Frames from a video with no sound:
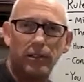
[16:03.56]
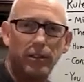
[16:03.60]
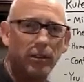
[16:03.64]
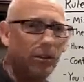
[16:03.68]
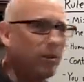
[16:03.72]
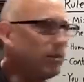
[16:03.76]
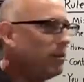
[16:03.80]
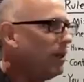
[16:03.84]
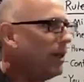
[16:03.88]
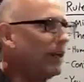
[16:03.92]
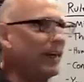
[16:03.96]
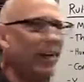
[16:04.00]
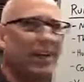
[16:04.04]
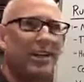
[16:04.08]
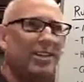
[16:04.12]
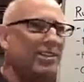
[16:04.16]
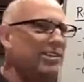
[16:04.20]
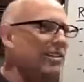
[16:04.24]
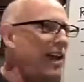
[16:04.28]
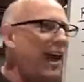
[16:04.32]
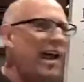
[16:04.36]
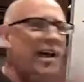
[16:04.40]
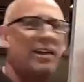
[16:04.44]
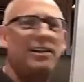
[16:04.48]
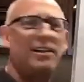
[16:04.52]
They're like
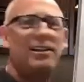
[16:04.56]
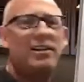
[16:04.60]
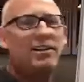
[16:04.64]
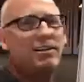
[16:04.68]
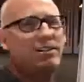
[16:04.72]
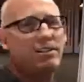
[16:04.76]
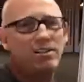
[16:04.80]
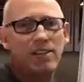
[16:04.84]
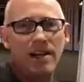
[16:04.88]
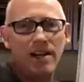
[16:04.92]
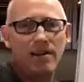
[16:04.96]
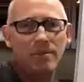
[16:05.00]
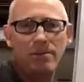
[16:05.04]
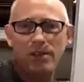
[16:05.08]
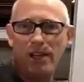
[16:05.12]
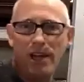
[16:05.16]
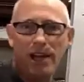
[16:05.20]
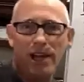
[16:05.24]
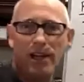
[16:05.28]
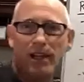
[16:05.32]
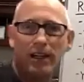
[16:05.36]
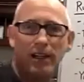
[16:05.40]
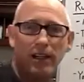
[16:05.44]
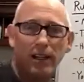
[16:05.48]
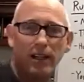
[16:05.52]
exactly the same
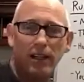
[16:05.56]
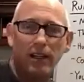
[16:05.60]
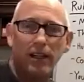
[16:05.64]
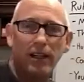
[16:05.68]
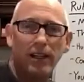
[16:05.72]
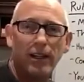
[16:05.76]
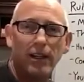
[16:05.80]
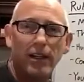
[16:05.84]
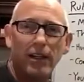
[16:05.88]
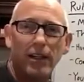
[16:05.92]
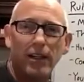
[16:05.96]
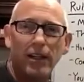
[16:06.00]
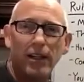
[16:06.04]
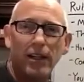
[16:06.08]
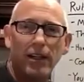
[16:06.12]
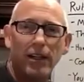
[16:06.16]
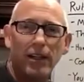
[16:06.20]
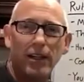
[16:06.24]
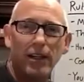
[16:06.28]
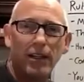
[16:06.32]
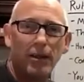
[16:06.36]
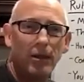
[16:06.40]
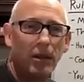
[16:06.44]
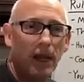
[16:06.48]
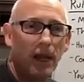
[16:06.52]
thing.
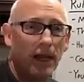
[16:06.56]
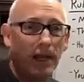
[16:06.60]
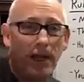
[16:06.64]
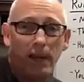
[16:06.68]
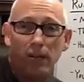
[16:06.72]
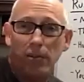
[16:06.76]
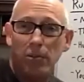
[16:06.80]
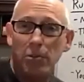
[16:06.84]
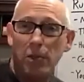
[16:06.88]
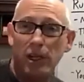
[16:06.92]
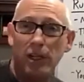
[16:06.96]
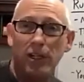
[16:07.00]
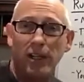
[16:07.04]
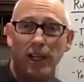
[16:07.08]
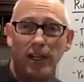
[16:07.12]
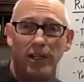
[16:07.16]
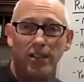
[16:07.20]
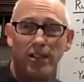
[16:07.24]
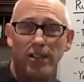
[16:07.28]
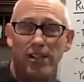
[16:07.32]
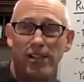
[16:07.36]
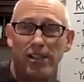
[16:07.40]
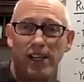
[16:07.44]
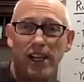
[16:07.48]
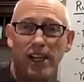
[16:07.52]
And everybody
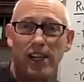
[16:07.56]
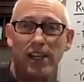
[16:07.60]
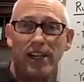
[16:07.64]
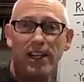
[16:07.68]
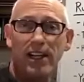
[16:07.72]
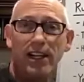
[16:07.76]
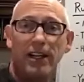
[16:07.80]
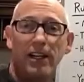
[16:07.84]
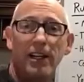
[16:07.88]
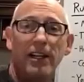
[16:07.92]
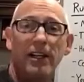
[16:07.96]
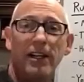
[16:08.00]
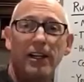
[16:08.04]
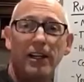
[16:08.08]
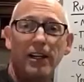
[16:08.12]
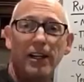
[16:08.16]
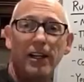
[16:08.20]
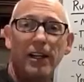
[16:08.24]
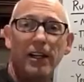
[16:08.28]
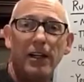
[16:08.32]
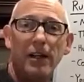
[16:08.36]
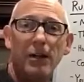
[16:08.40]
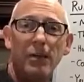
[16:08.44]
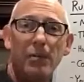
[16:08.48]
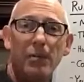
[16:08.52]
likes thinking,
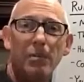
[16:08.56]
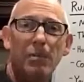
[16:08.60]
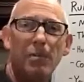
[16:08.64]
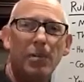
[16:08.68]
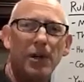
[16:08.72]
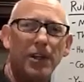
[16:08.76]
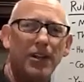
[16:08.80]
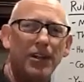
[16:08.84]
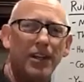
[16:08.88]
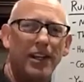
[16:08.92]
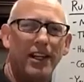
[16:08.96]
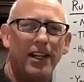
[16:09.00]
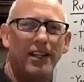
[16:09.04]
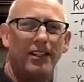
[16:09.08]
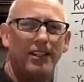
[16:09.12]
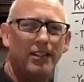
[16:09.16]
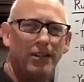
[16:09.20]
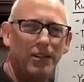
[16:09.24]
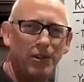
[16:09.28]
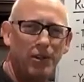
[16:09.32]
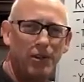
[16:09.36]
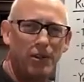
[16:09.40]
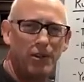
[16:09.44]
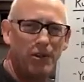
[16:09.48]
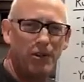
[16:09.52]
but
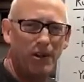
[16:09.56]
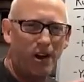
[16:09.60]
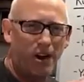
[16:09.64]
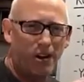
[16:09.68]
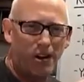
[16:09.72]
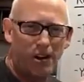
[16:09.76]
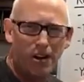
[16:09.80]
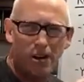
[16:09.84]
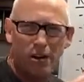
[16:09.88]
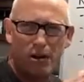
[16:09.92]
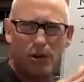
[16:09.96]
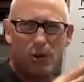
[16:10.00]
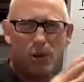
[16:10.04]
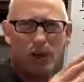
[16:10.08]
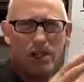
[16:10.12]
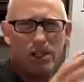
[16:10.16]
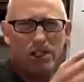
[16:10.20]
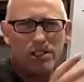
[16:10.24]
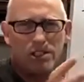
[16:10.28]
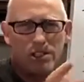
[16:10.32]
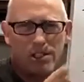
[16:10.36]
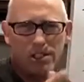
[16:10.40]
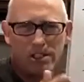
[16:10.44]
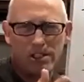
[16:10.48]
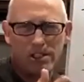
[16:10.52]
there are hard
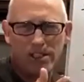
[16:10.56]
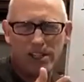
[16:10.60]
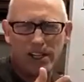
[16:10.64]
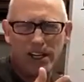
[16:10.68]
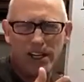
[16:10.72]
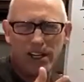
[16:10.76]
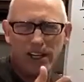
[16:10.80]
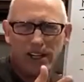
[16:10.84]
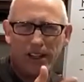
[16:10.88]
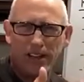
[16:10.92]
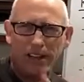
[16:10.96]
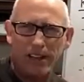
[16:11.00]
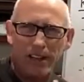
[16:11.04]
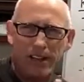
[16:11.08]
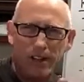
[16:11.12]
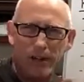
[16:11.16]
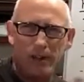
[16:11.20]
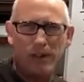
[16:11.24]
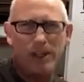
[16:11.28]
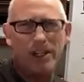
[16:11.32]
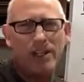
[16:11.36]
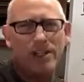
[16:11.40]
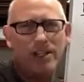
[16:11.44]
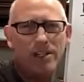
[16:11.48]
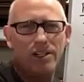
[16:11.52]
ways to think and then
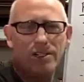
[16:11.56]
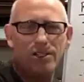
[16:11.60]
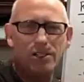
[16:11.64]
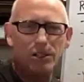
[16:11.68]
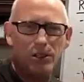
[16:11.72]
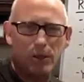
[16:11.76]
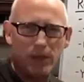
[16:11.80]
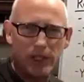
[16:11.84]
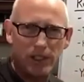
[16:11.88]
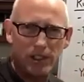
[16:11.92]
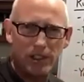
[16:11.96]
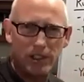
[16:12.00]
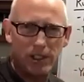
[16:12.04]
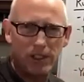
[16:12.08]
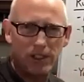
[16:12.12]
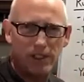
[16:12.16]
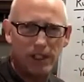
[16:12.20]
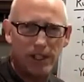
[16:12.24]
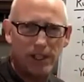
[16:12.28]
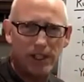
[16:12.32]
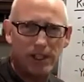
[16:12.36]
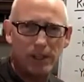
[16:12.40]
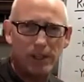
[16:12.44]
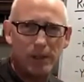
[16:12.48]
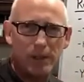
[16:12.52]
there are easy ways to
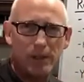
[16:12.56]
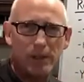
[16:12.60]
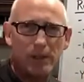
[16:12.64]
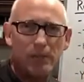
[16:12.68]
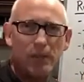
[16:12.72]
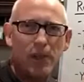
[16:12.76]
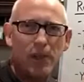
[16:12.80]
think.